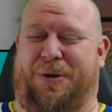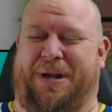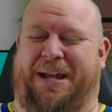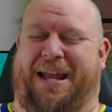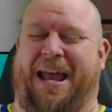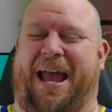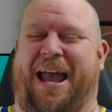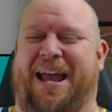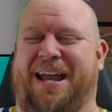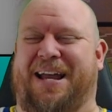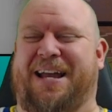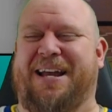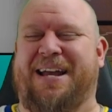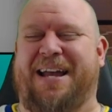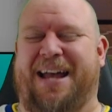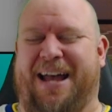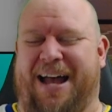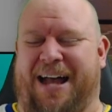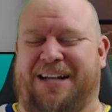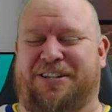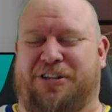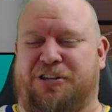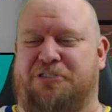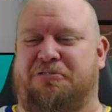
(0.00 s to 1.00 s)
Okay,
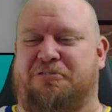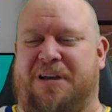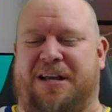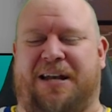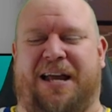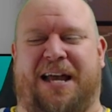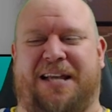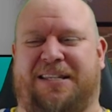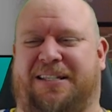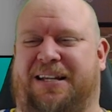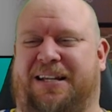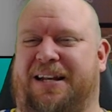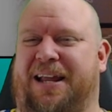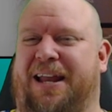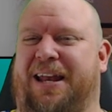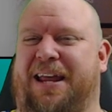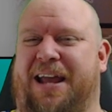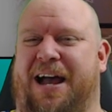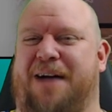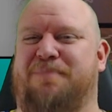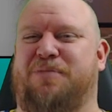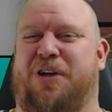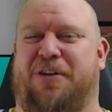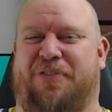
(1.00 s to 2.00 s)
I just realized,
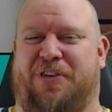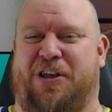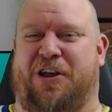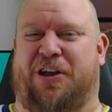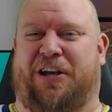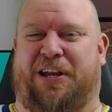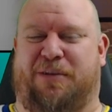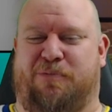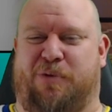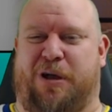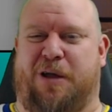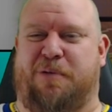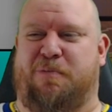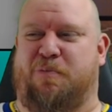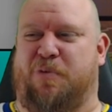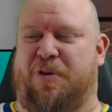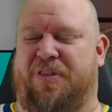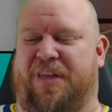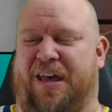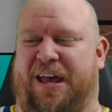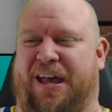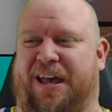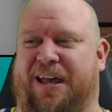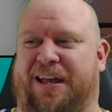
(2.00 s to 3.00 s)
clearly I'm not the only one
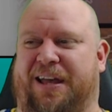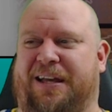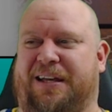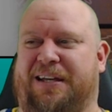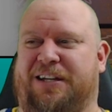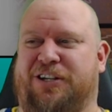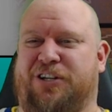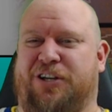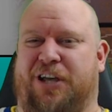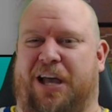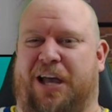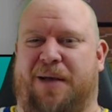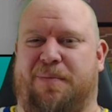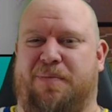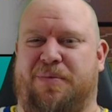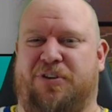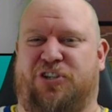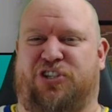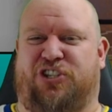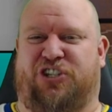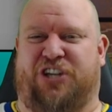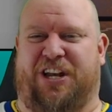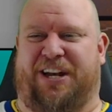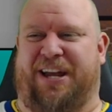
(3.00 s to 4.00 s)
with a
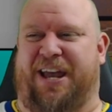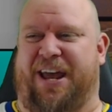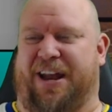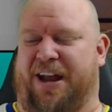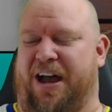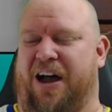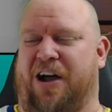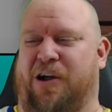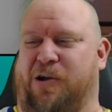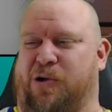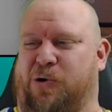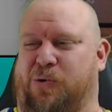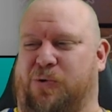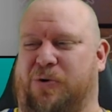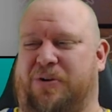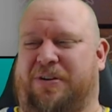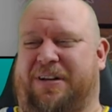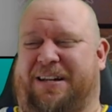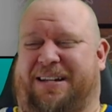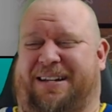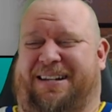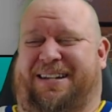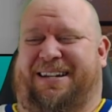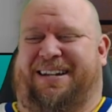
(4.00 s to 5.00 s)
shithead uncle.
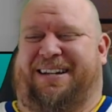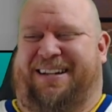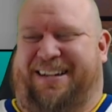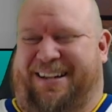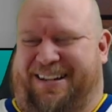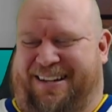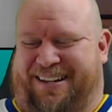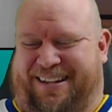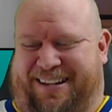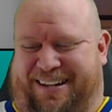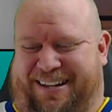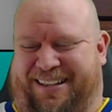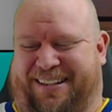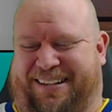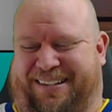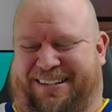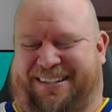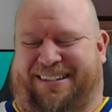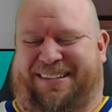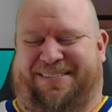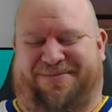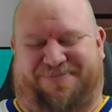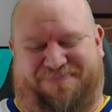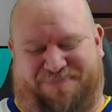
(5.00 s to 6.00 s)

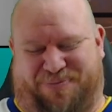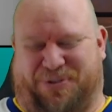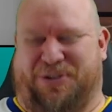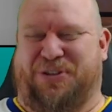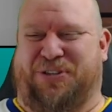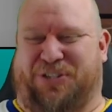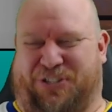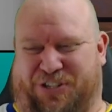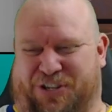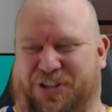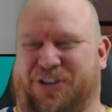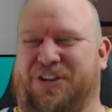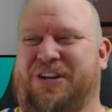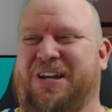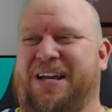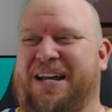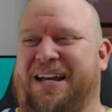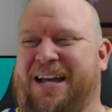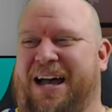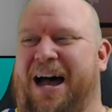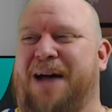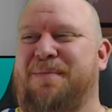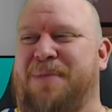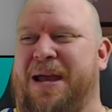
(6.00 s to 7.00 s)
Brewstew,
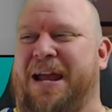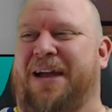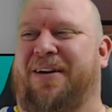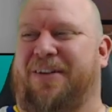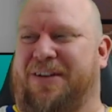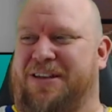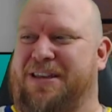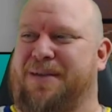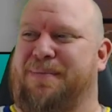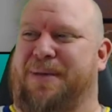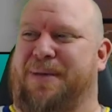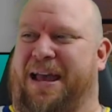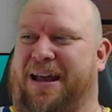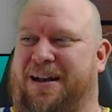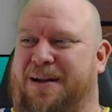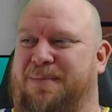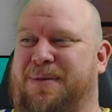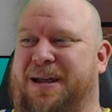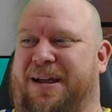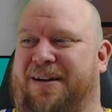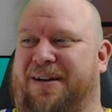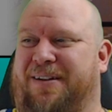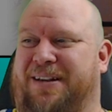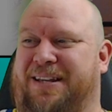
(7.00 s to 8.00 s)
I'm hearing you, man.
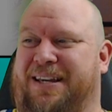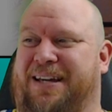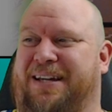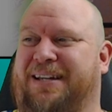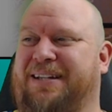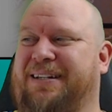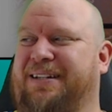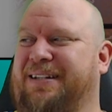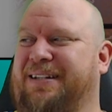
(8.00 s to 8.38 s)
I'm hearing you.